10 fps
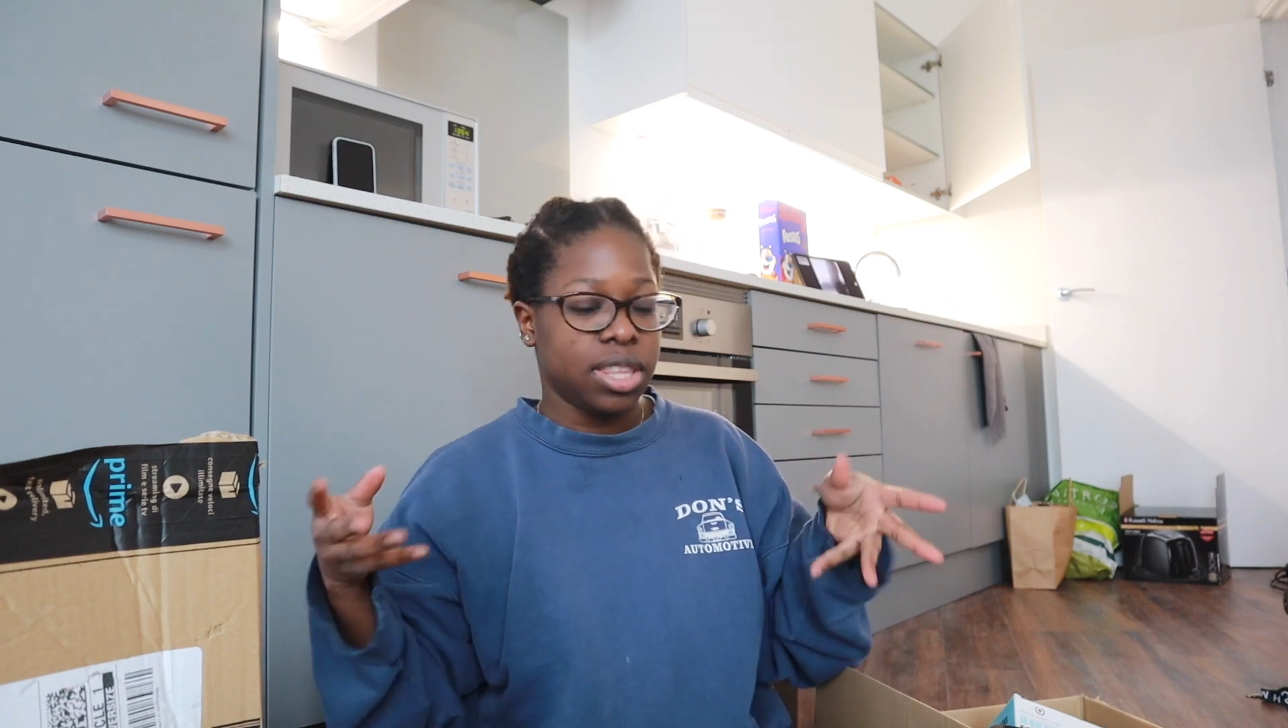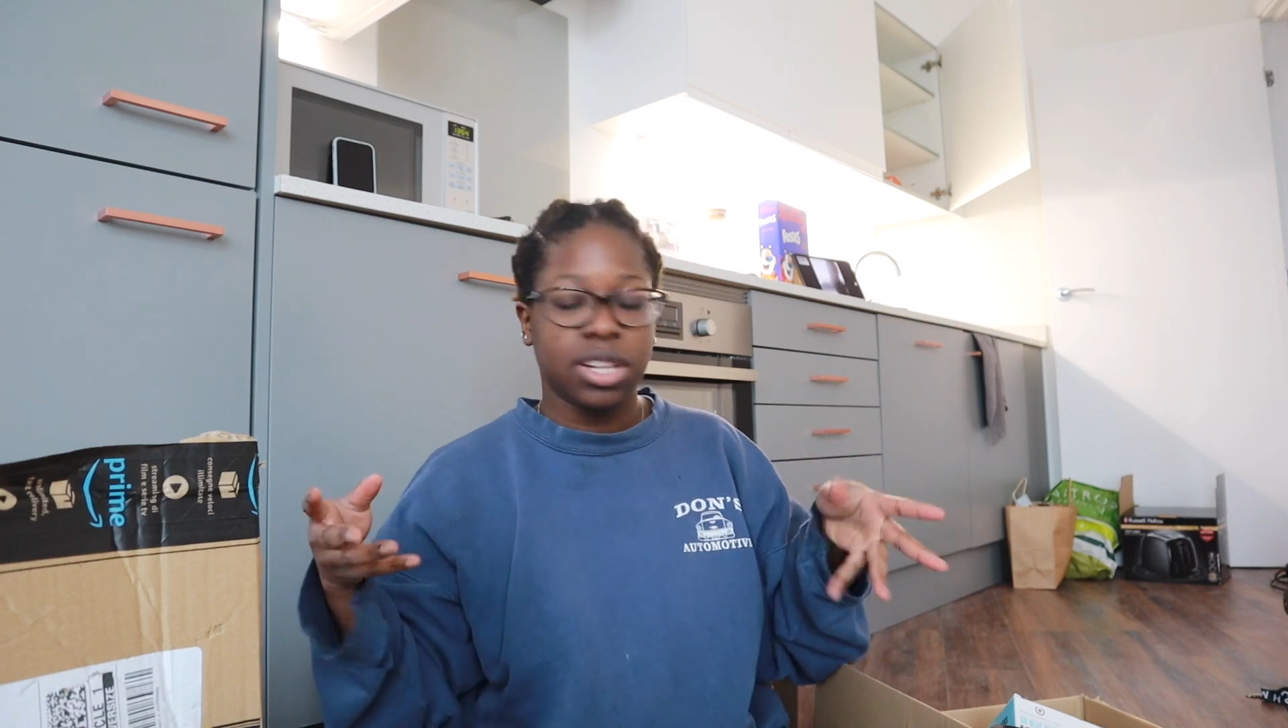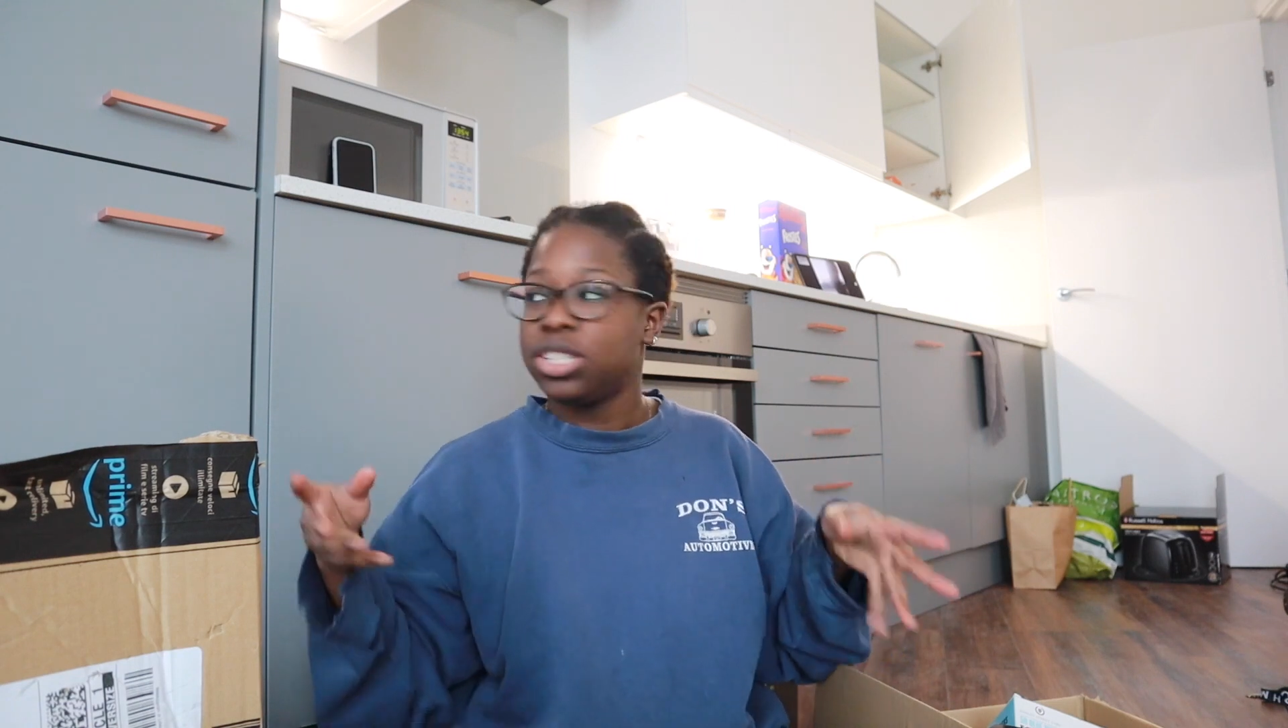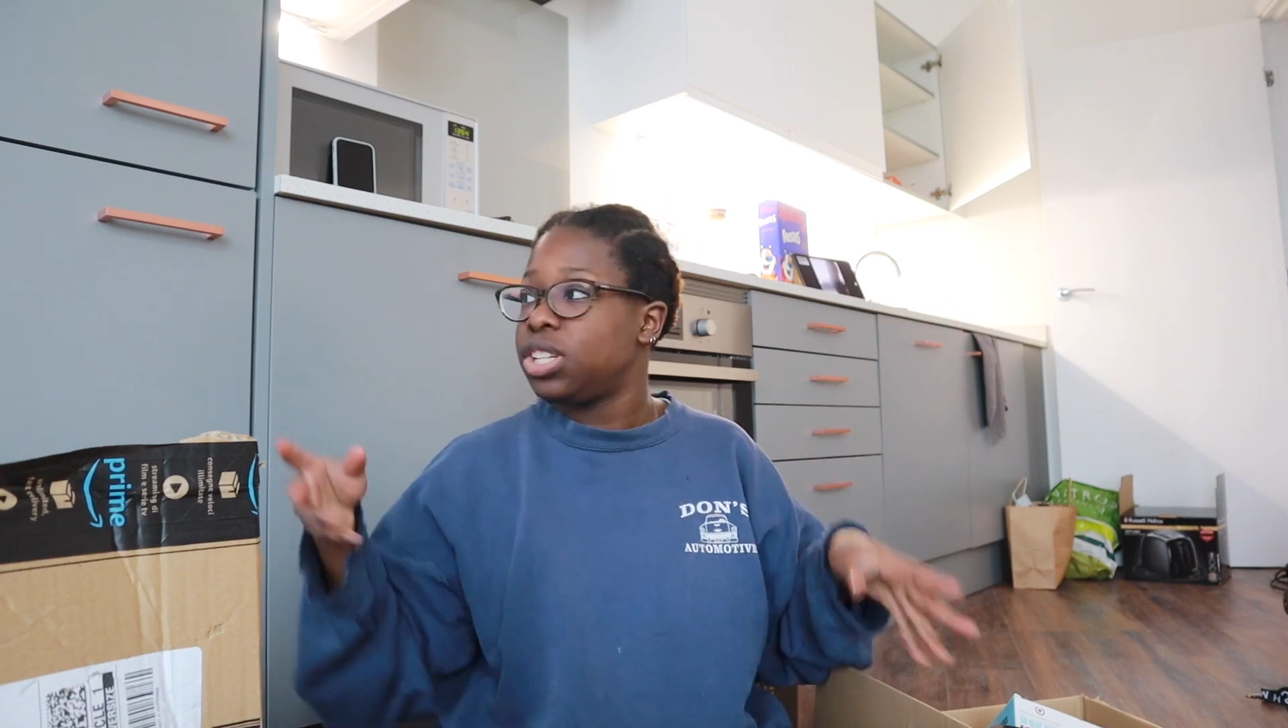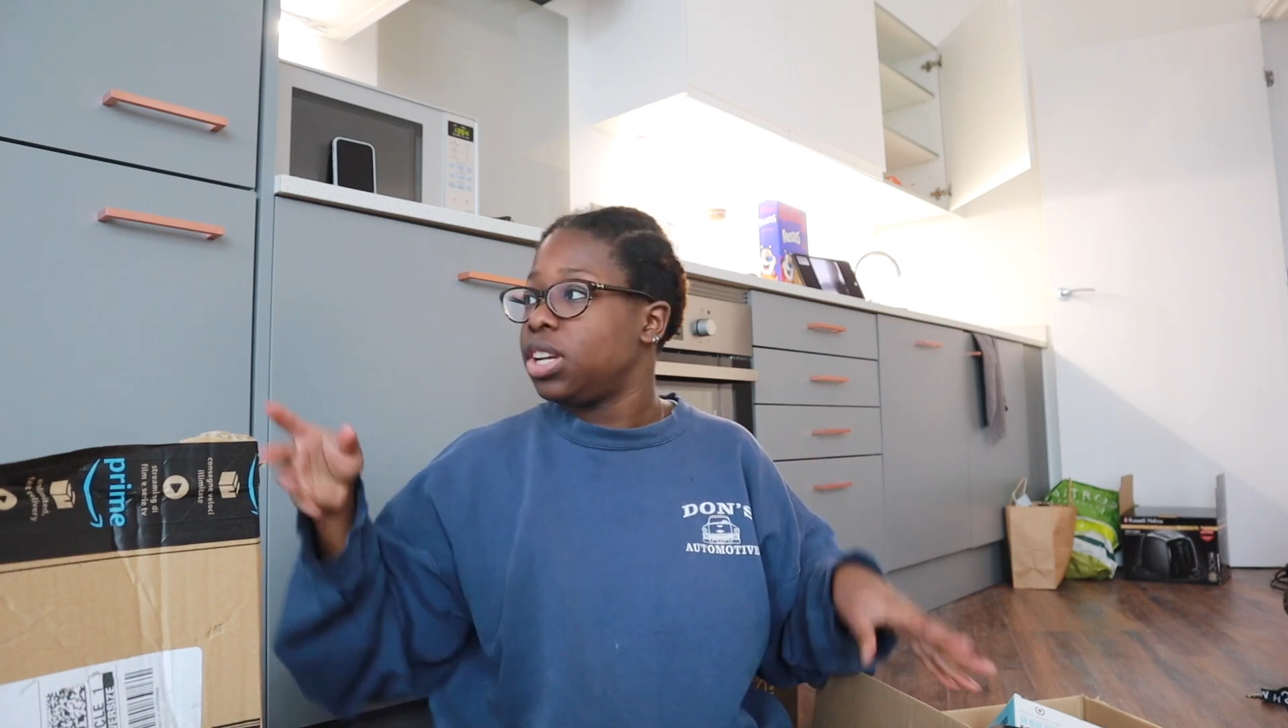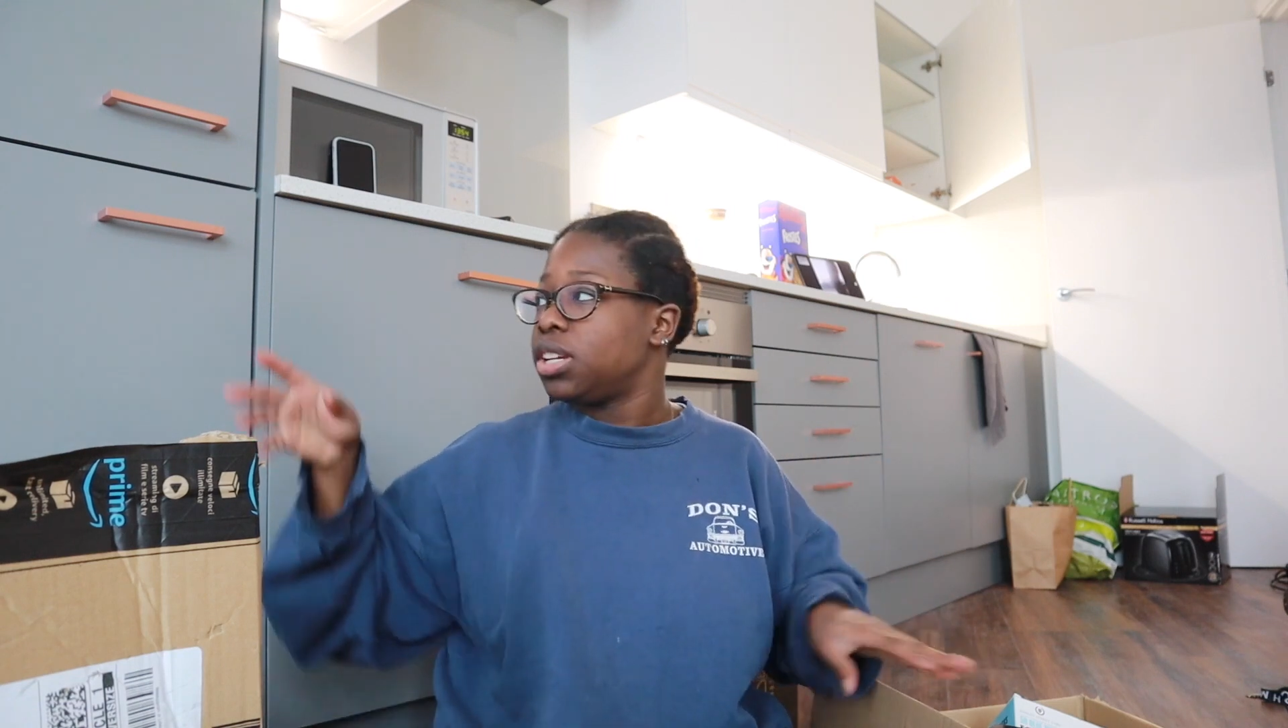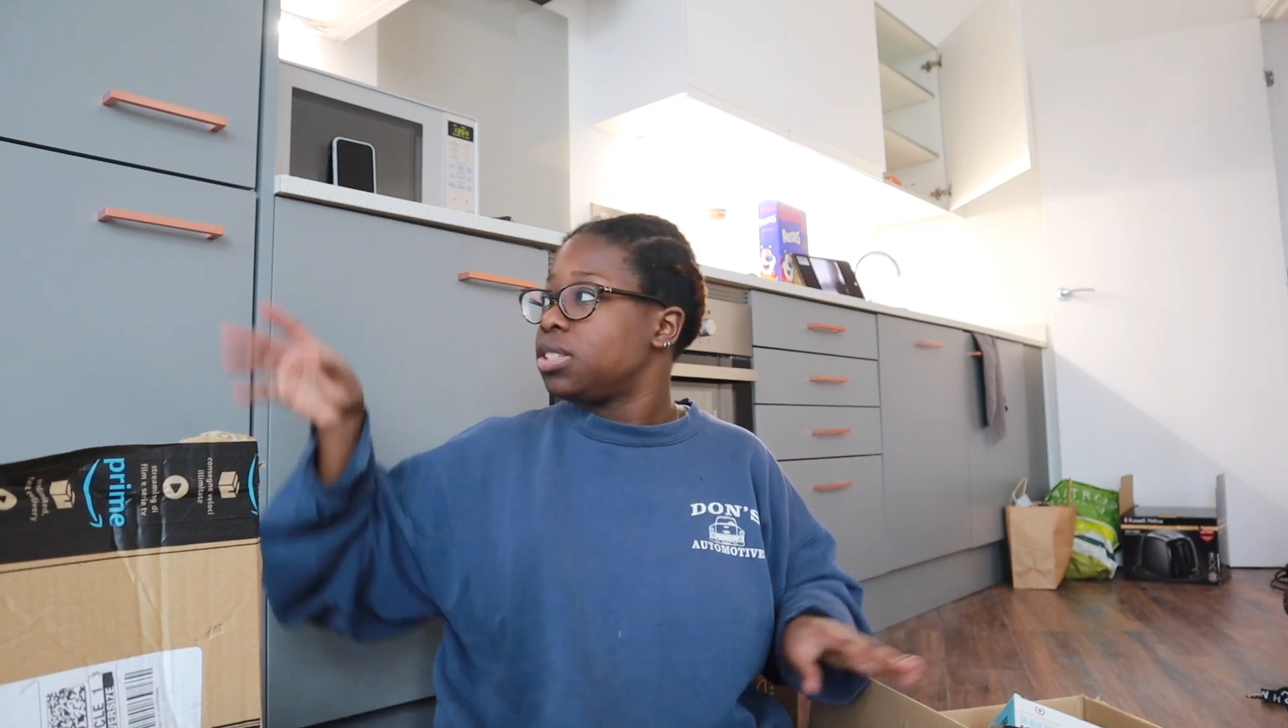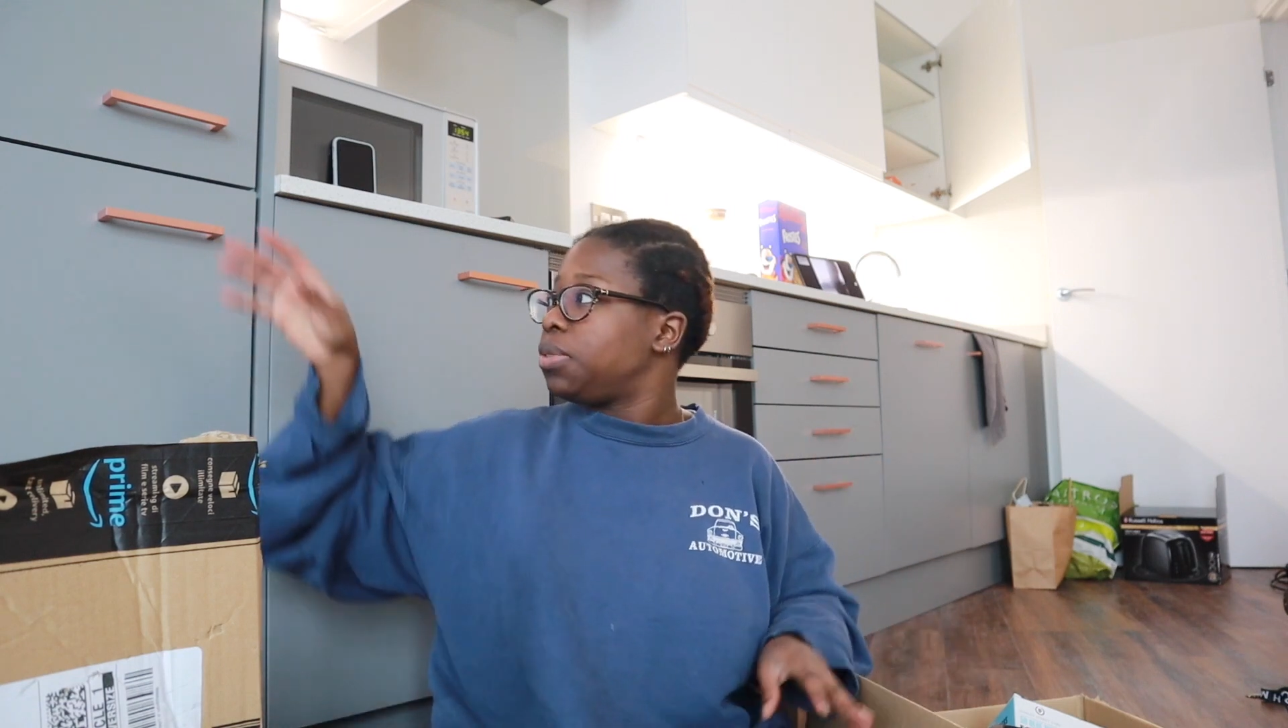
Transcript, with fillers: and I'll show you guys